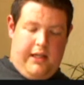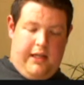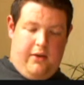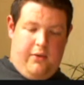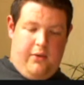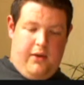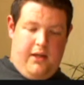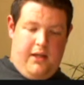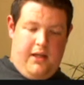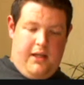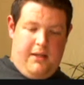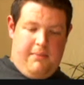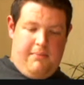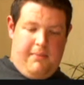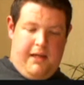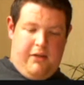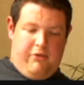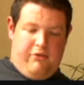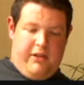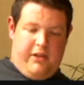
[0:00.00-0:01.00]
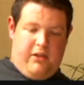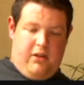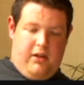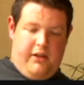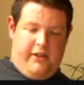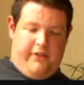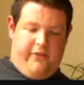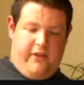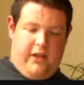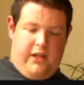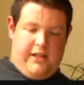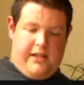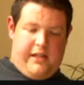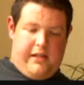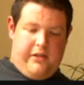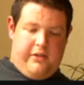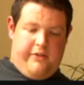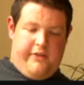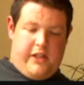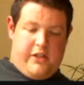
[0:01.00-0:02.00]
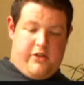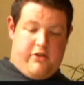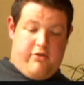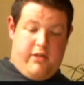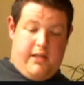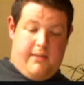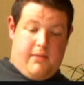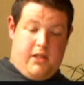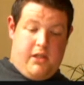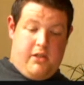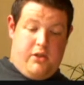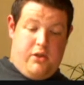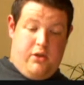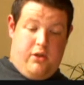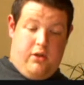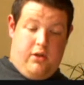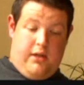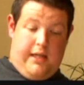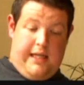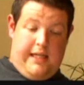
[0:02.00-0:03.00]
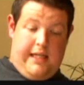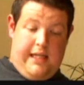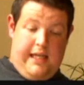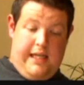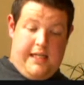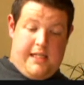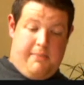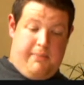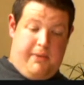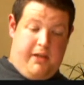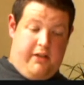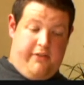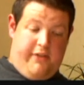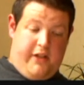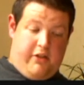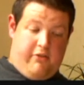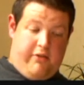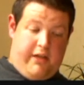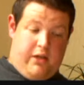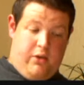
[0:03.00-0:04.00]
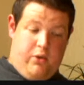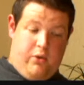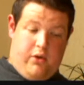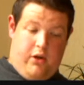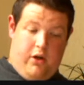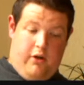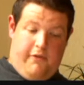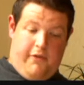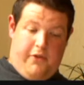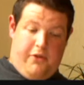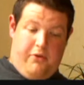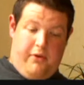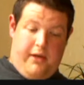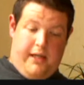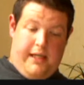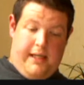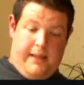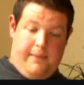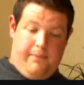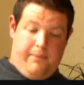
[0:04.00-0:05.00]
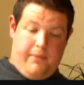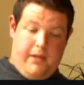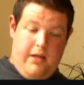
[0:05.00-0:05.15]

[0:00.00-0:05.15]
Now, Matt Riddle is fighting out of Extreme Couture, and he has a perfect record of three.